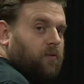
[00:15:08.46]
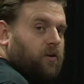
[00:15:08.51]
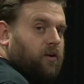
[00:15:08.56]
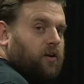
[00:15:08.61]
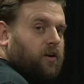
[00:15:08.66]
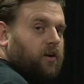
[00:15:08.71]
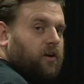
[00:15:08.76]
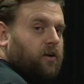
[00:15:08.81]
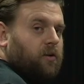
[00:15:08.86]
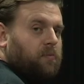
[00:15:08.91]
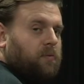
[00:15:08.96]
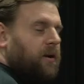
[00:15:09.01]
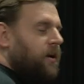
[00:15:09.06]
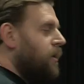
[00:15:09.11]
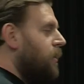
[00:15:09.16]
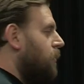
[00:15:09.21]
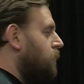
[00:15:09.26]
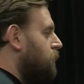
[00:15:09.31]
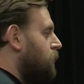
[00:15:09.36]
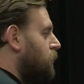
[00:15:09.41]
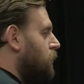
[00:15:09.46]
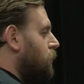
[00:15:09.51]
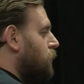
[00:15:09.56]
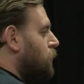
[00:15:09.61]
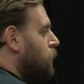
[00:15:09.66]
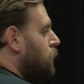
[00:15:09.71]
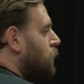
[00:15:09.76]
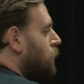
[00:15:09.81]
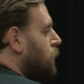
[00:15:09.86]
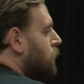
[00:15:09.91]
going to go back up
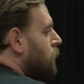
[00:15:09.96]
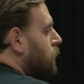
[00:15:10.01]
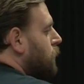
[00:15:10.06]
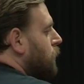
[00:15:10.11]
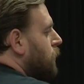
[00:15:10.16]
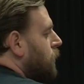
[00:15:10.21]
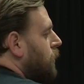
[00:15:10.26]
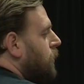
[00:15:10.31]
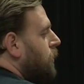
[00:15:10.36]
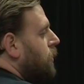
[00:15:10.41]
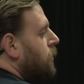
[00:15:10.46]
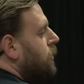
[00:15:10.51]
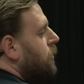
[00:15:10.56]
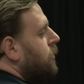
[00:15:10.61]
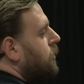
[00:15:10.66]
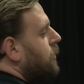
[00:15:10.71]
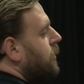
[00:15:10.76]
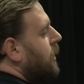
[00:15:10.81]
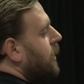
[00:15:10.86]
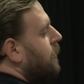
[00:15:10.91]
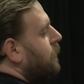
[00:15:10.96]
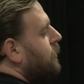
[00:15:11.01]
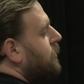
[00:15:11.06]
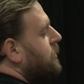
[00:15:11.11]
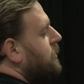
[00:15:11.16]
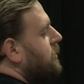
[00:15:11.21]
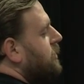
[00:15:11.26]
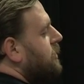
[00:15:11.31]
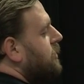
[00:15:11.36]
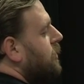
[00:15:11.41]
to
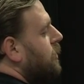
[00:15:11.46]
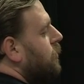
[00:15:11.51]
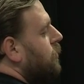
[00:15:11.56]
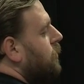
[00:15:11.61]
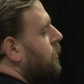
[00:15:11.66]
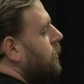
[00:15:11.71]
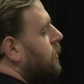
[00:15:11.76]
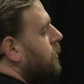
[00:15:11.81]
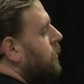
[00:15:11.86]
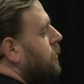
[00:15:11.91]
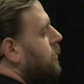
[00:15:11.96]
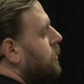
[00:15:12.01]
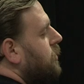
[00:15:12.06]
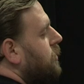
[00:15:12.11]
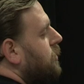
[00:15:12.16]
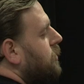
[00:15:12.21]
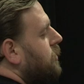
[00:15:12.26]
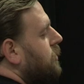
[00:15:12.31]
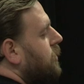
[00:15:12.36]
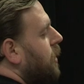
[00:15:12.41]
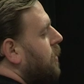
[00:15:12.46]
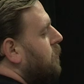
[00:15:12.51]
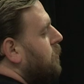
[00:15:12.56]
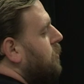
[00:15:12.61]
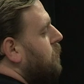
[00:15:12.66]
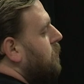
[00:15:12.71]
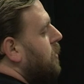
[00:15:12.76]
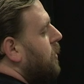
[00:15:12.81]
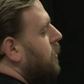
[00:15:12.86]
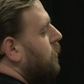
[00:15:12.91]
canvas and just go to the top of the
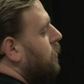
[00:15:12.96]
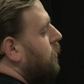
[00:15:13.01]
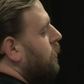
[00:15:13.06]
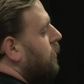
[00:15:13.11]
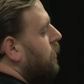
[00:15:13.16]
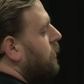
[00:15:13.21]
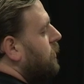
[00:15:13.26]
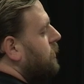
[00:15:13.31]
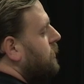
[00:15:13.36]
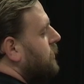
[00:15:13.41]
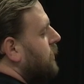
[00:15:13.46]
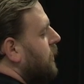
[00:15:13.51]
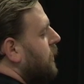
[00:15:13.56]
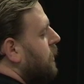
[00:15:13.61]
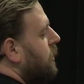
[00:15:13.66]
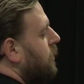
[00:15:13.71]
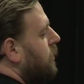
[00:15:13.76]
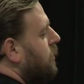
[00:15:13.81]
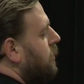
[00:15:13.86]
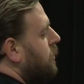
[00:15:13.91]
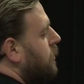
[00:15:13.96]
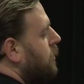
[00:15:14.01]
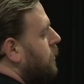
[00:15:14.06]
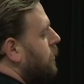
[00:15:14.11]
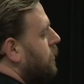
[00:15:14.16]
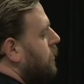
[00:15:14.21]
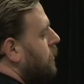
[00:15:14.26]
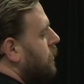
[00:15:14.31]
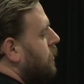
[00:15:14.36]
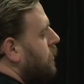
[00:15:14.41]
mountain and just kind of
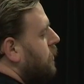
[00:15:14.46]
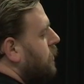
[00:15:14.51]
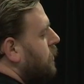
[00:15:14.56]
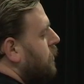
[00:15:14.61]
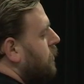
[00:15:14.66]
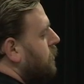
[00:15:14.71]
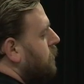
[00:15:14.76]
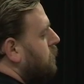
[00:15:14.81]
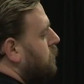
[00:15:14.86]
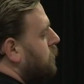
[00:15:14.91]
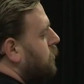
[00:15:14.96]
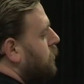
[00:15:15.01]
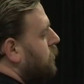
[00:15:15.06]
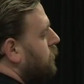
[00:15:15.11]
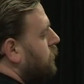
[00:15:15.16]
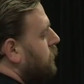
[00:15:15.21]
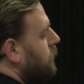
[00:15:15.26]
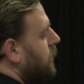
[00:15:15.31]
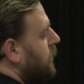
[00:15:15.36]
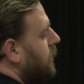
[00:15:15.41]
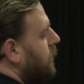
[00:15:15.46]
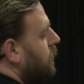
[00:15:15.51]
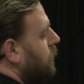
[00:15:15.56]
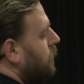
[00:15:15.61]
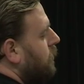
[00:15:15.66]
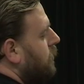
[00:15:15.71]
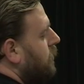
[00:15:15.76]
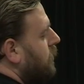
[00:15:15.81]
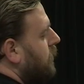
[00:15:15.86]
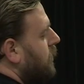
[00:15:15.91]
pull down,
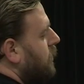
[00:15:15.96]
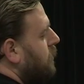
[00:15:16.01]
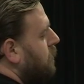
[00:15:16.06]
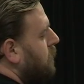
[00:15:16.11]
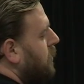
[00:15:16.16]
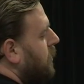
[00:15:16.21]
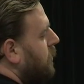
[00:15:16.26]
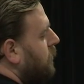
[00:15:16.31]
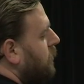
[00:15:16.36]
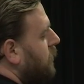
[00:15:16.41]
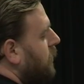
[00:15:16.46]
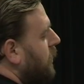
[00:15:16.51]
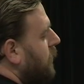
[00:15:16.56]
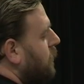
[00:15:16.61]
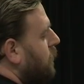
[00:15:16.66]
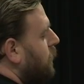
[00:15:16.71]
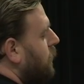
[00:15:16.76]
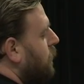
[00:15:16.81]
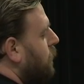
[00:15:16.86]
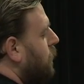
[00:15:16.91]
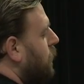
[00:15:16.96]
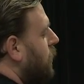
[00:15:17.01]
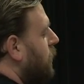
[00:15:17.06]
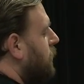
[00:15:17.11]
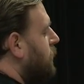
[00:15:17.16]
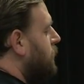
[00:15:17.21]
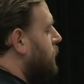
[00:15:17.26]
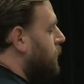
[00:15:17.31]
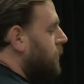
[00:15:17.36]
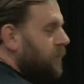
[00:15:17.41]
let the mountain take what it
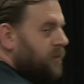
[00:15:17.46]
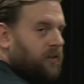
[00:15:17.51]
wants.